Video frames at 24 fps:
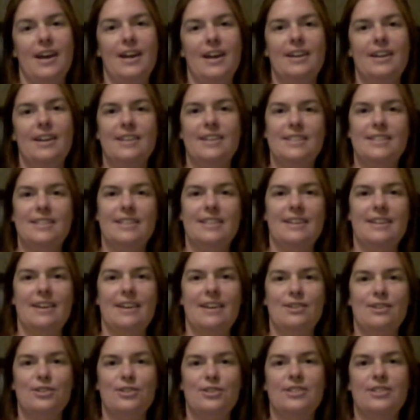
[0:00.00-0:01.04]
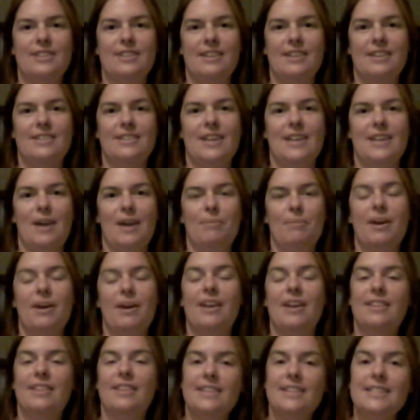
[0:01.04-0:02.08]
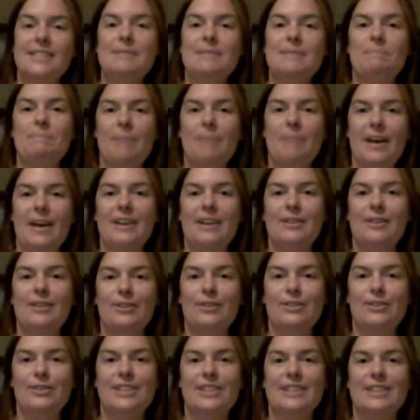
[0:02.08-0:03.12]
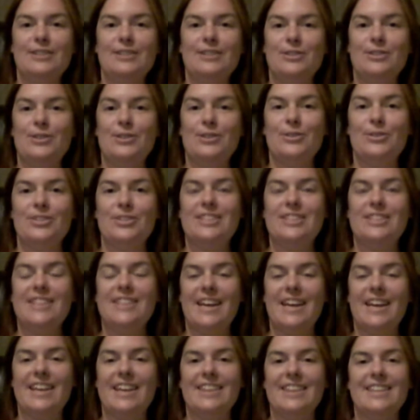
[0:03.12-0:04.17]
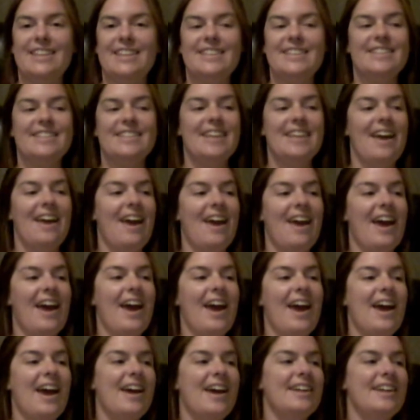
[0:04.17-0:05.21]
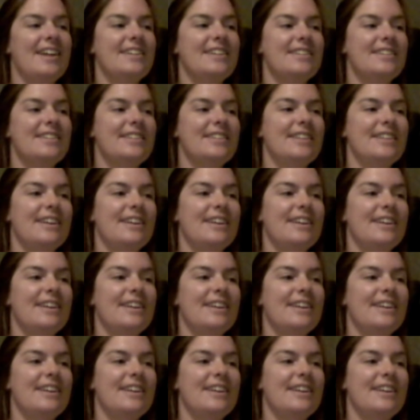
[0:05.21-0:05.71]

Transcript: And he said, now it's just not the time. This is a man at 13 years old that's saying this. And